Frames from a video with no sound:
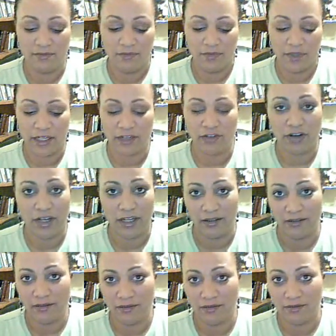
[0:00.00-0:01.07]
when I try
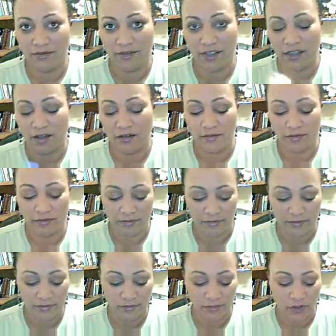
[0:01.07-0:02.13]
to, you know,
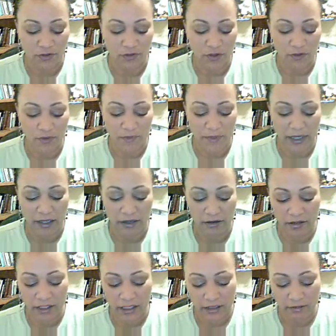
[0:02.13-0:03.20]
do something with my hair
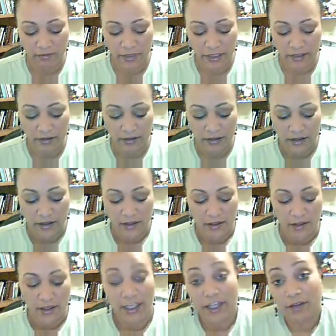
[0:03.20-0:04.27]
again. But
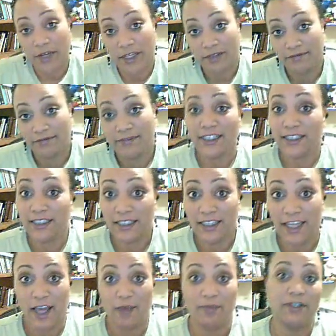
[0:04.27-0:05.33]
anyway, it didn't
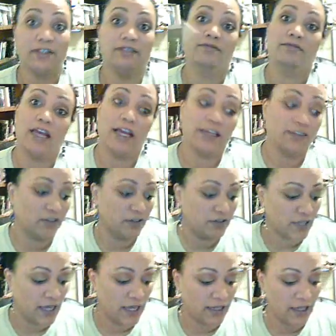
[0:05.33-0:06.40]
happen. I
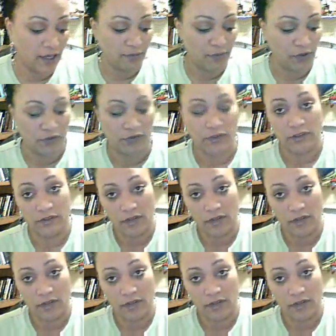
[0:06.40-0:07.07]
kept using